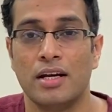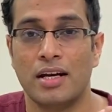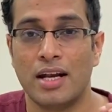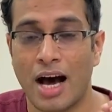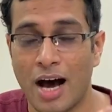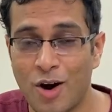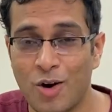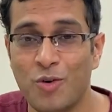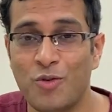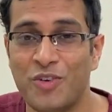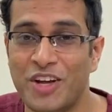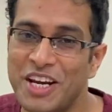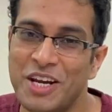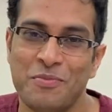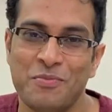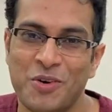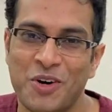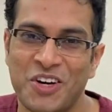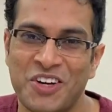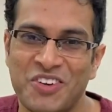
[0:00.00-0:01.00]
Now, very
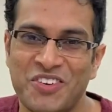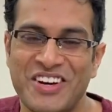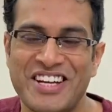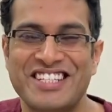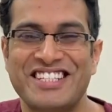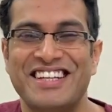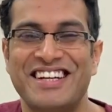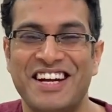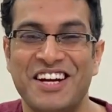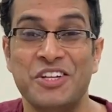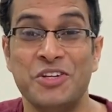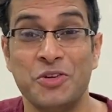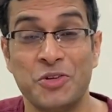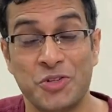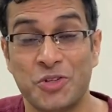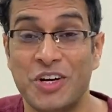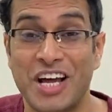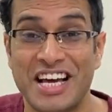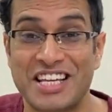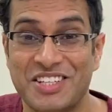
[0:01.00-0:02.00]
important question, and you
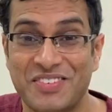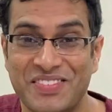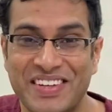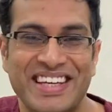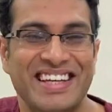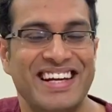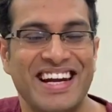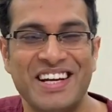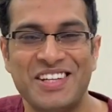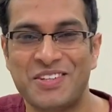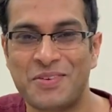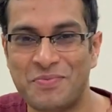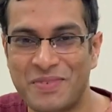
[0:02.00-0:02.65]
should ask me, right?